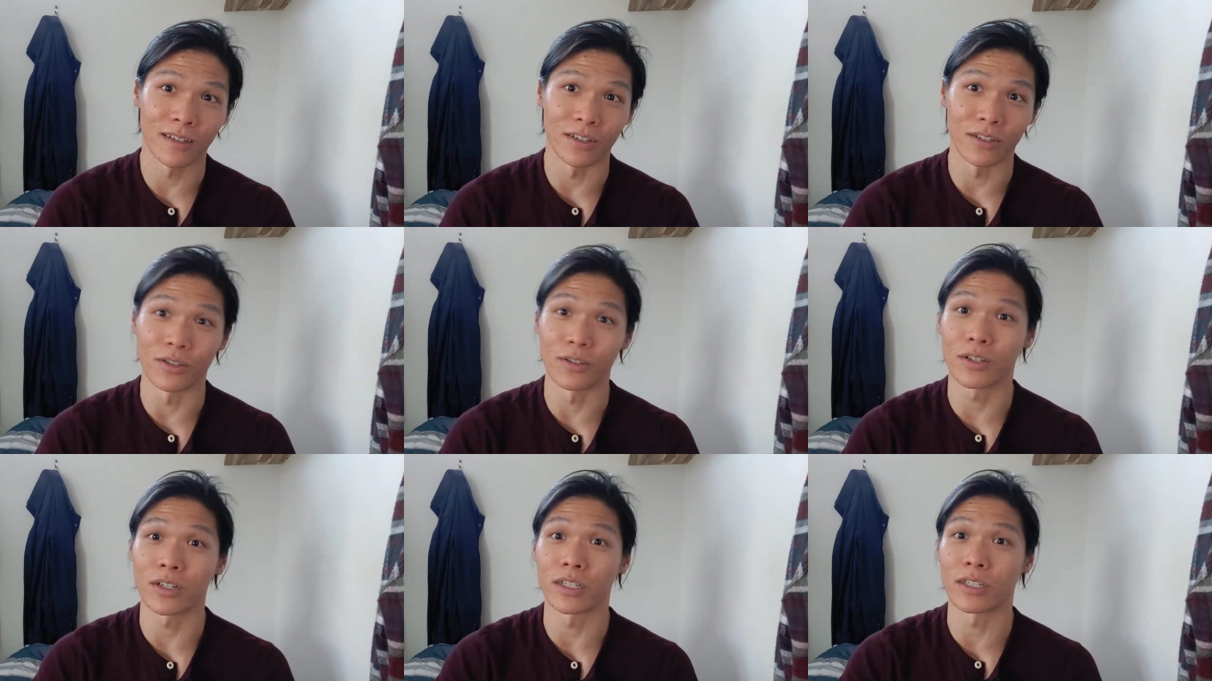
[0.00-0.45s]

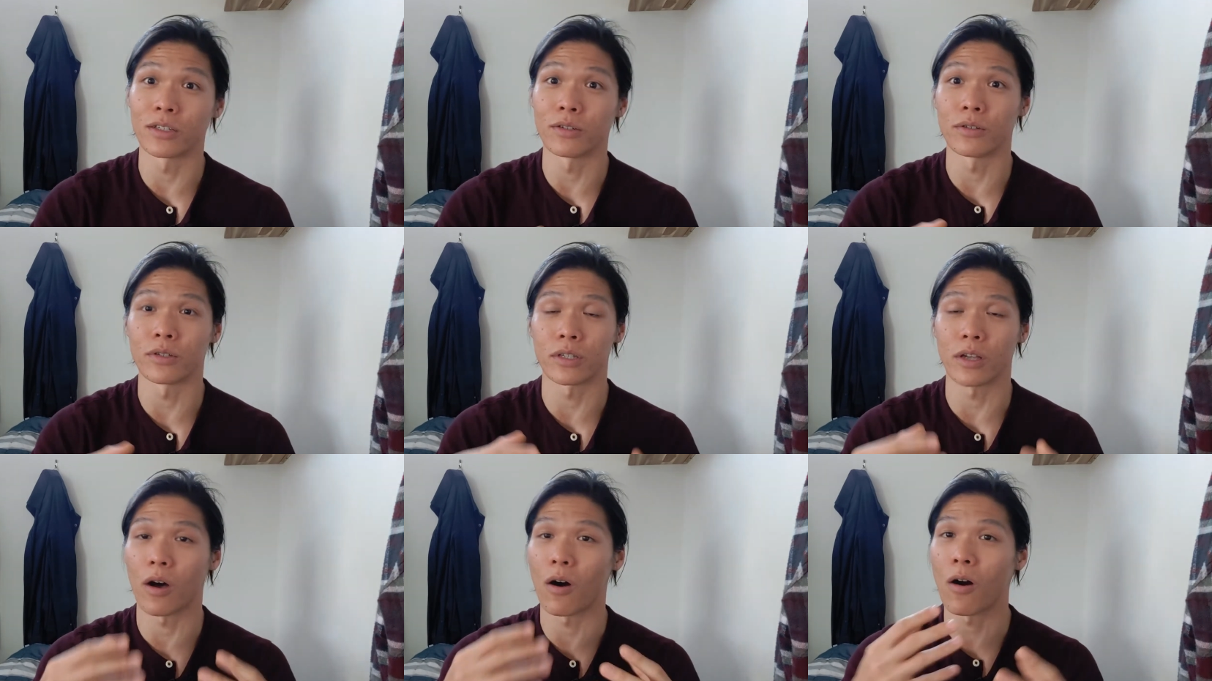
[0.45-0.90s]
you could
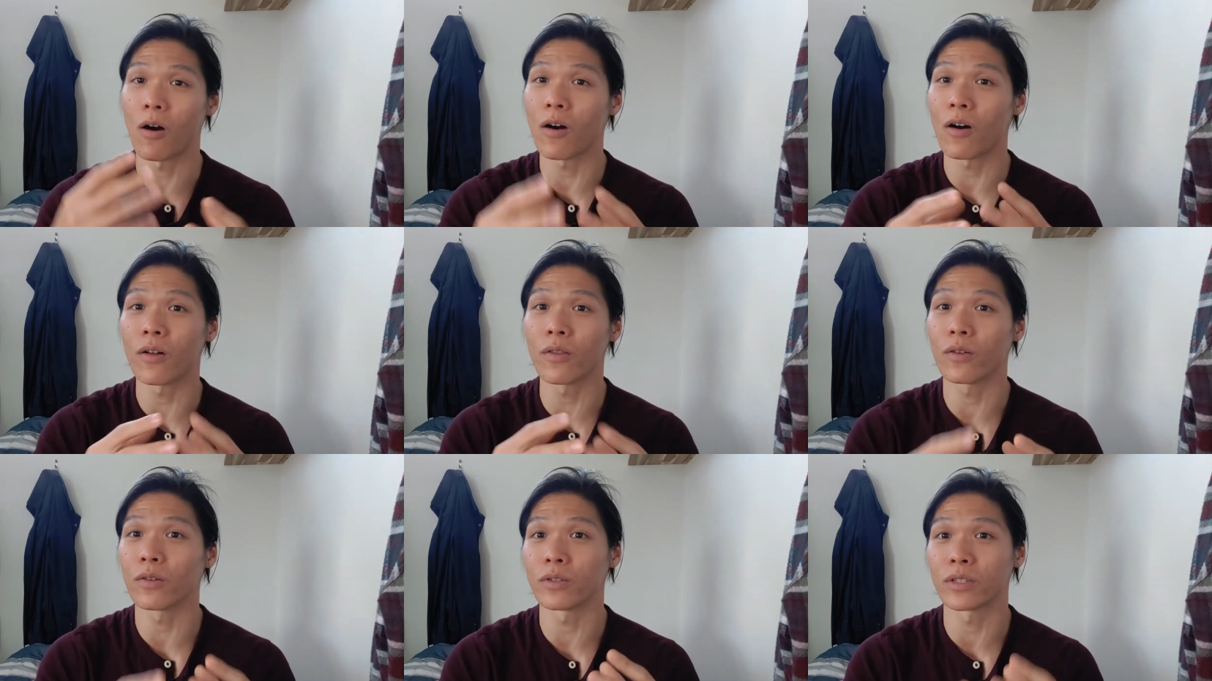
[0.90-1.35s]
use
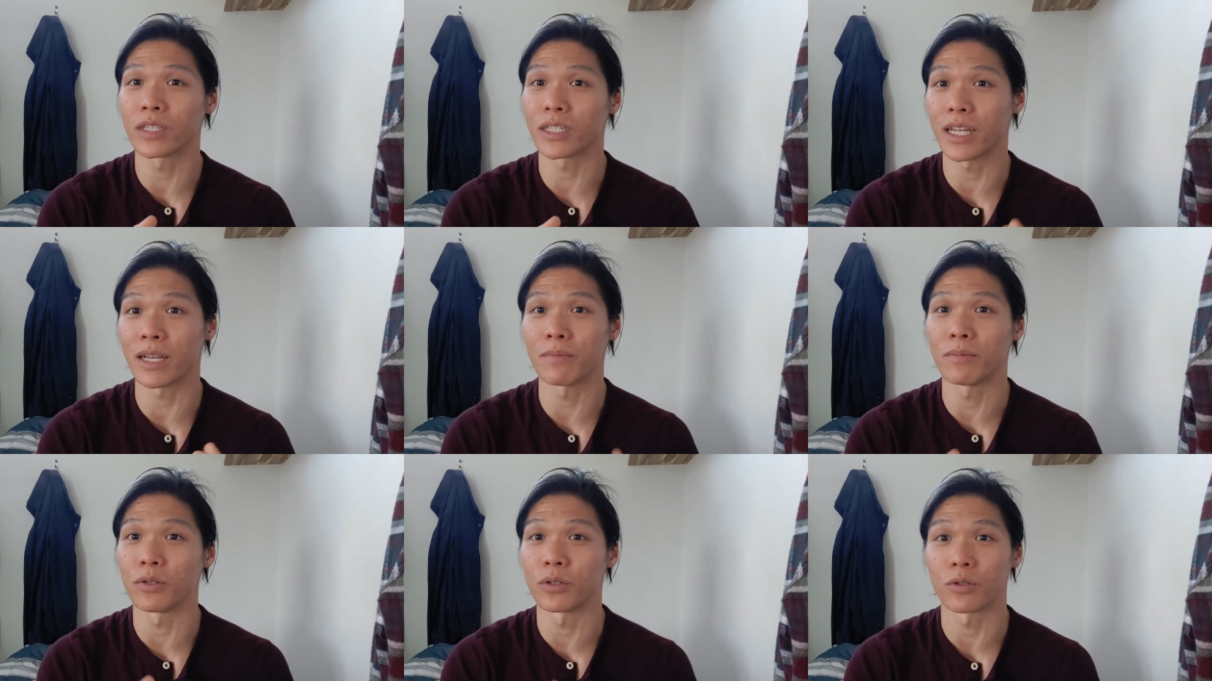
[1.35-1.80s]
all those
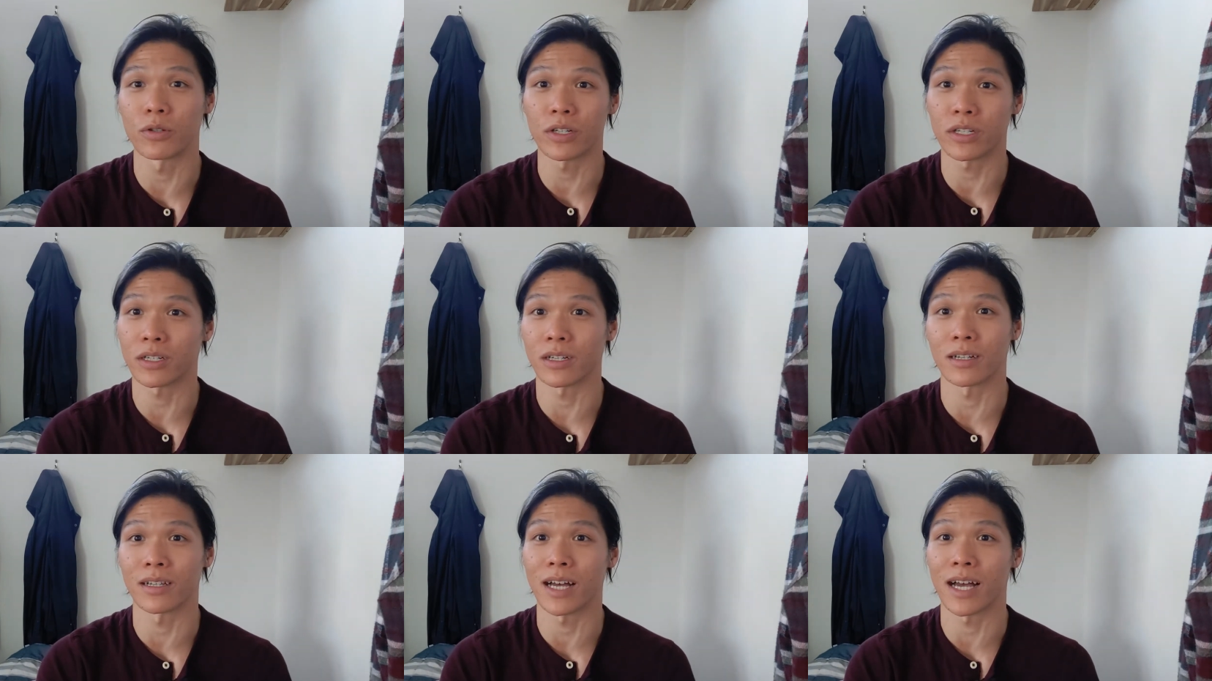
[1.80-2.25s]
same
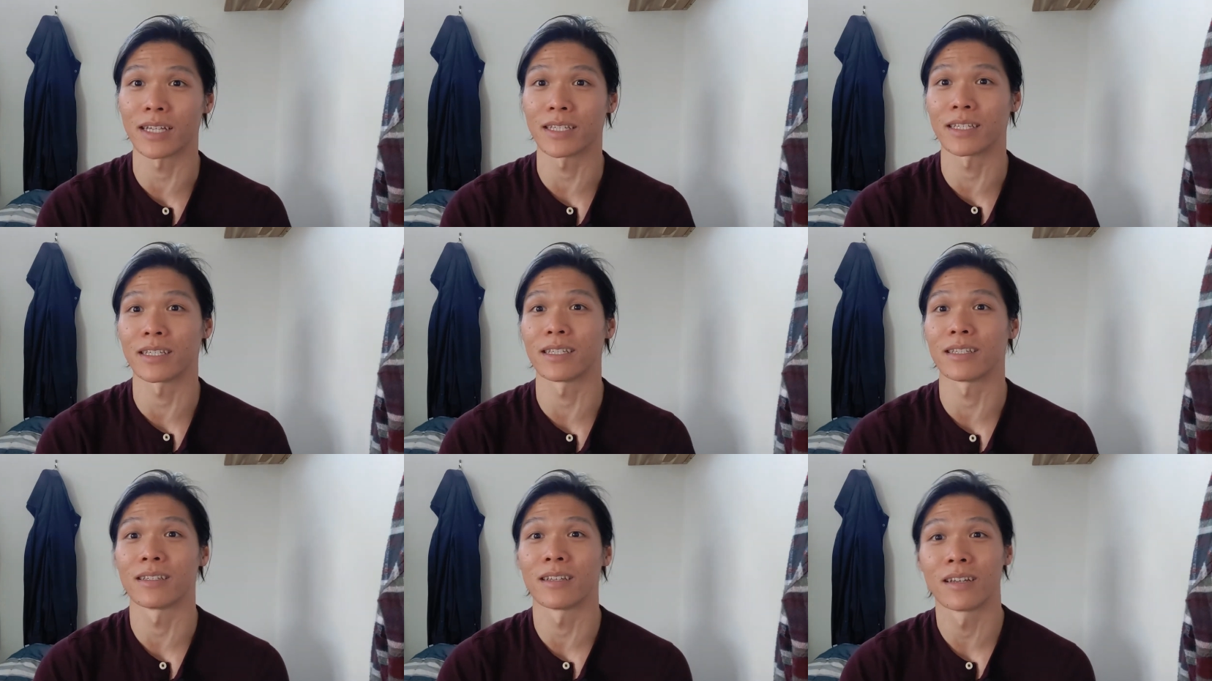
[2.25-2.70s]
nutrition
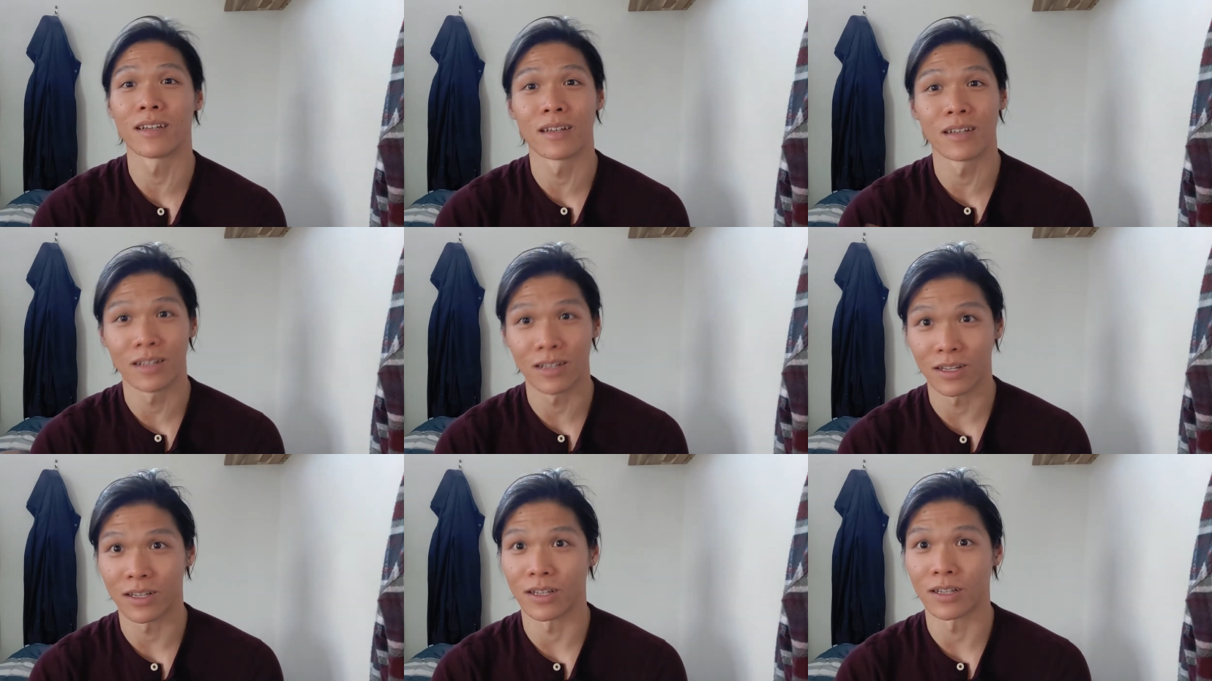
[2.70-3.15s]
classes
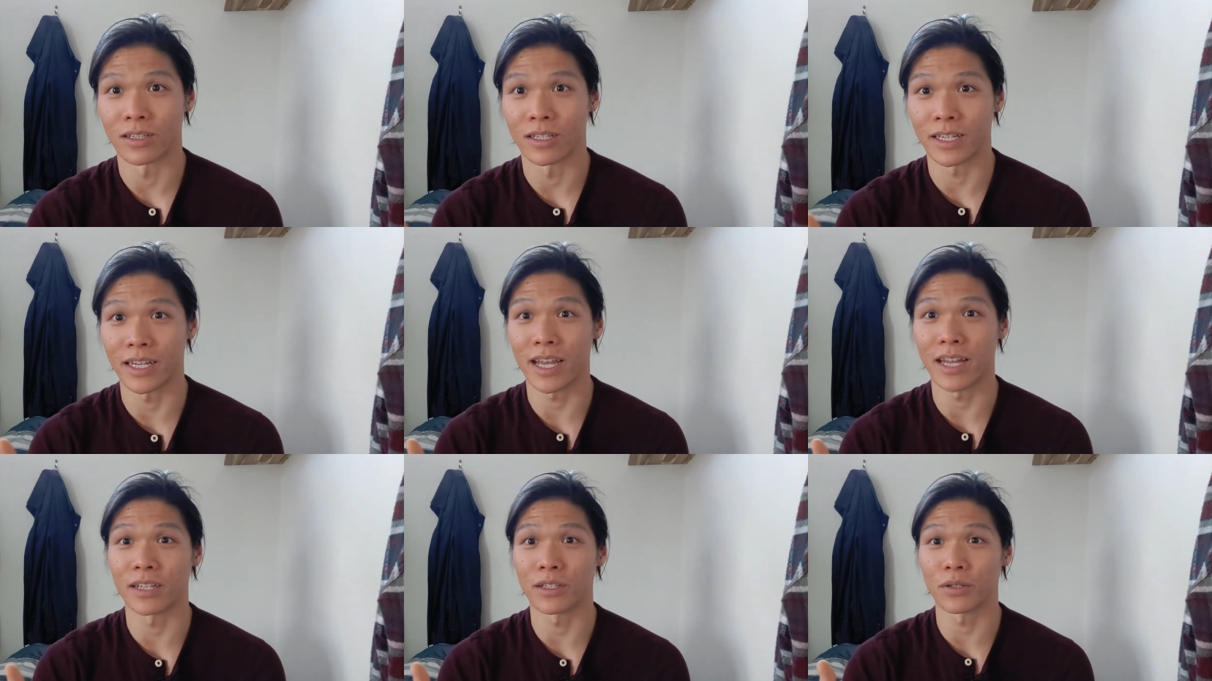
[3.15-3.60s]
to
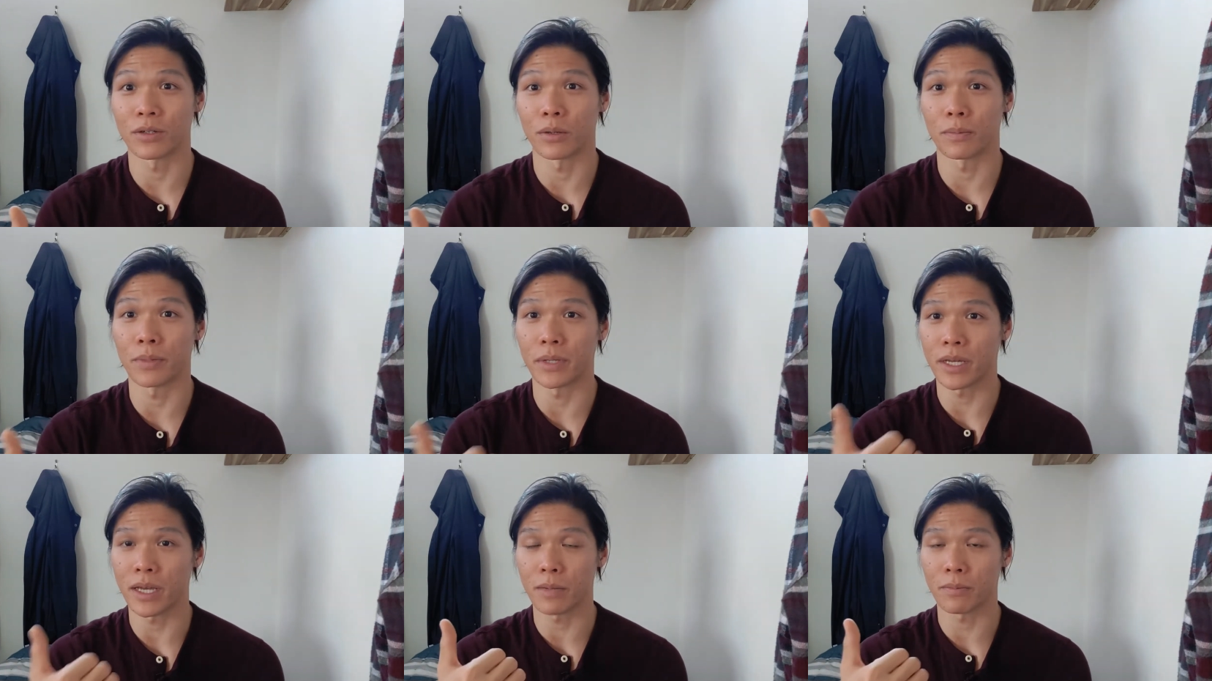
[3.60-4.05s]
get into a
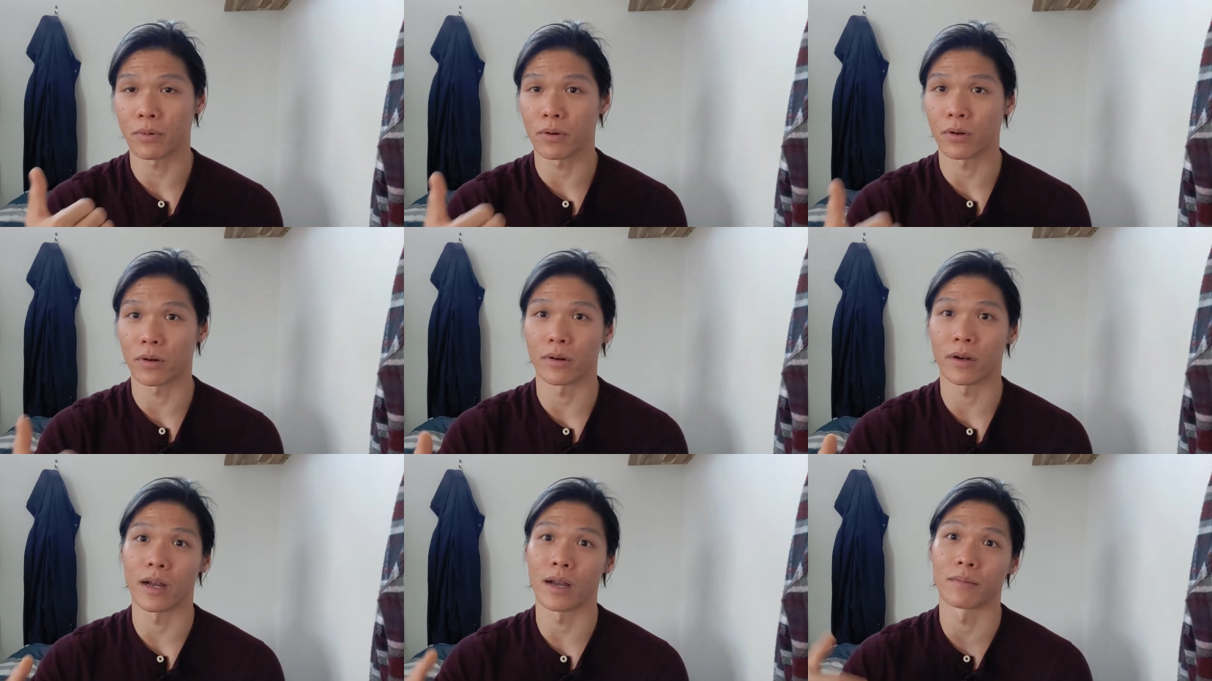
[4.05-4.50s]
P A
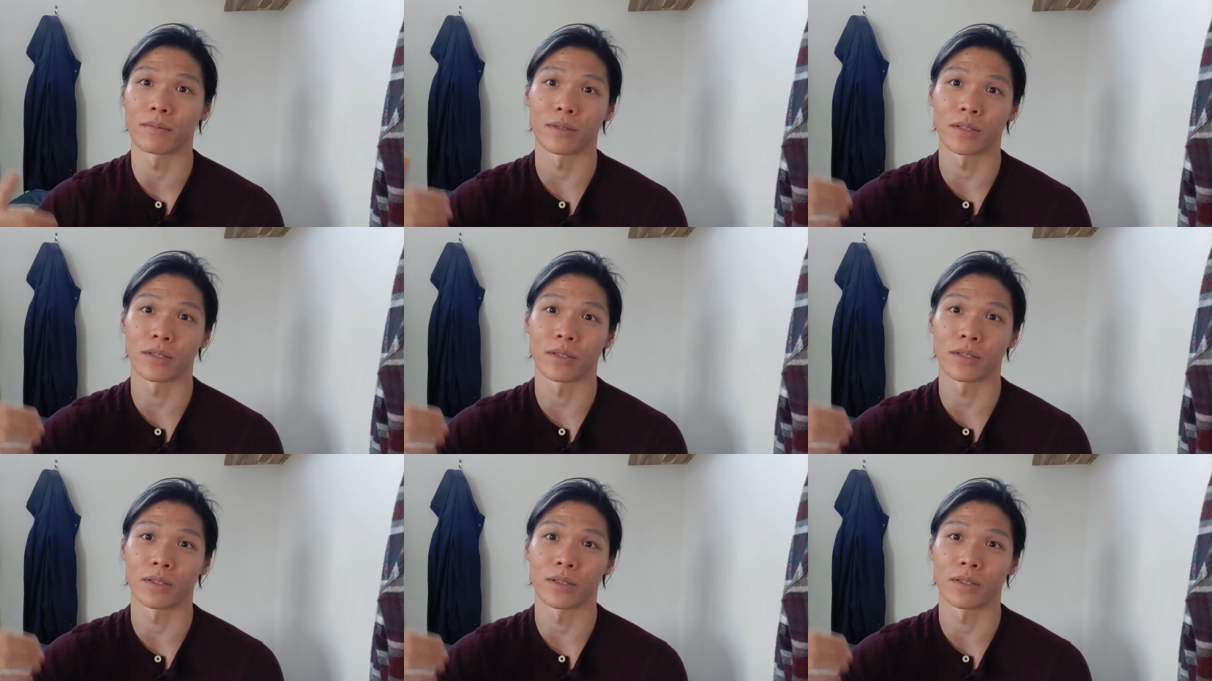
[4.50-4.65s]
program.